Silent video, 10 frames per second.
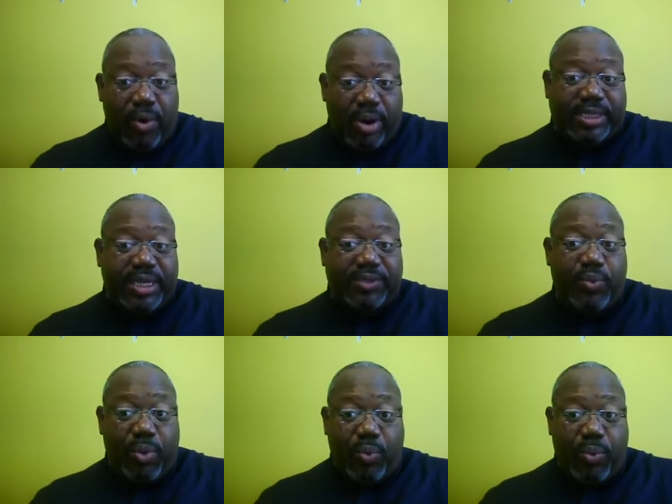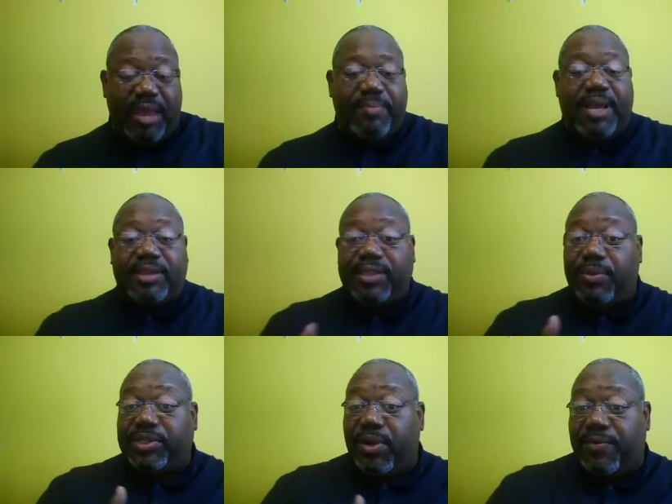horses were weak because
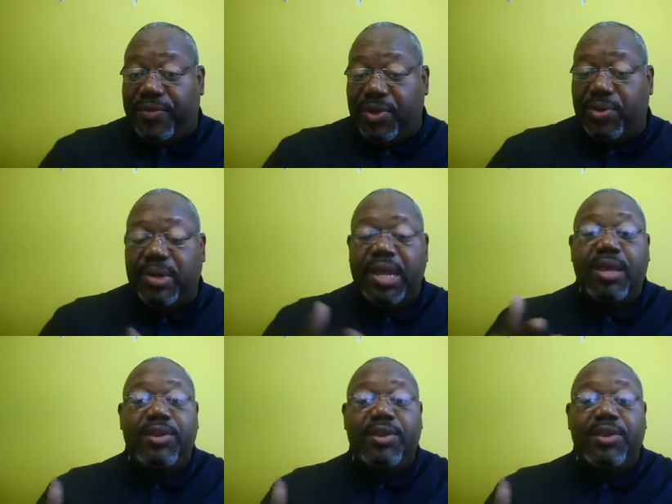there was no food